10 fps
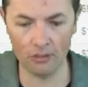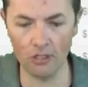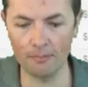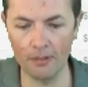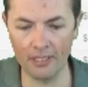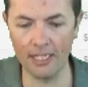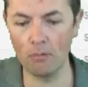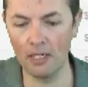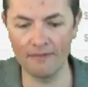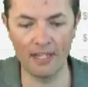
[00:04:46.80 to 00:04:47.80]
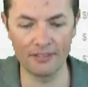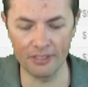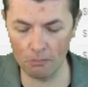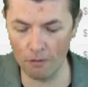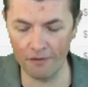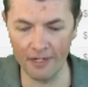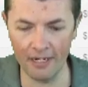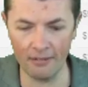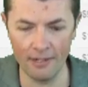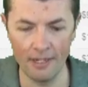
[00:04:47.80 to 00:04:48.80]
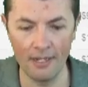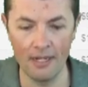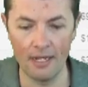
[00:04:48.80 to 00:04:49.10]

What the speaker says: The cost per click, we'll leave that at 0 for now.